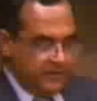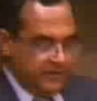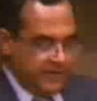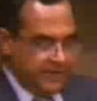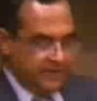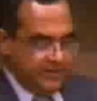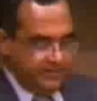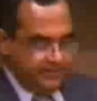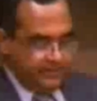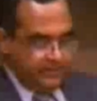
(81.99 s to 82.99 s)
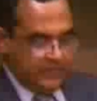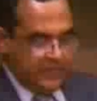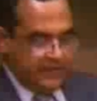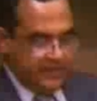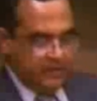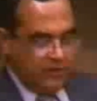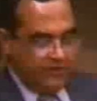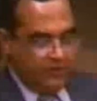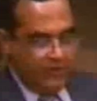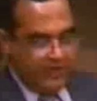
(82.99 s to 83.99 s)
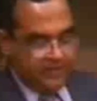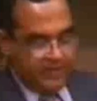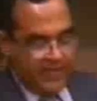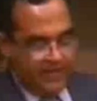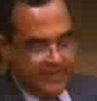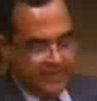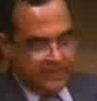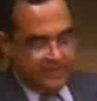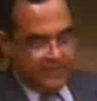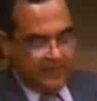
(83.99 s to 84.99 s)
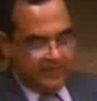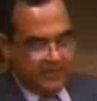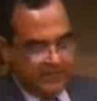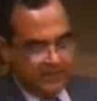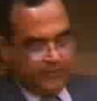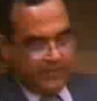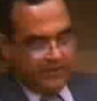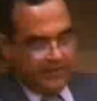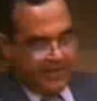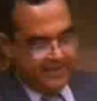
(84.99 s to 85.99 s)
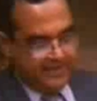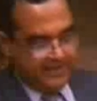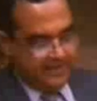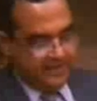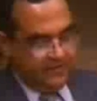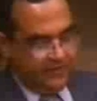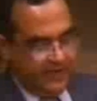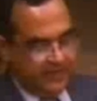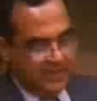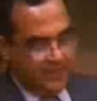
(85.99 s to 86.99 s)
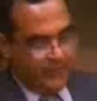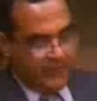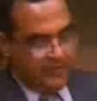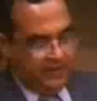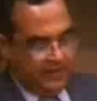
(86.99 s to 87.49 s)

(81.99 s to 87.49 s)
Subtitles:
Sixth, the risk of collateral damage if the risk materializes, for example,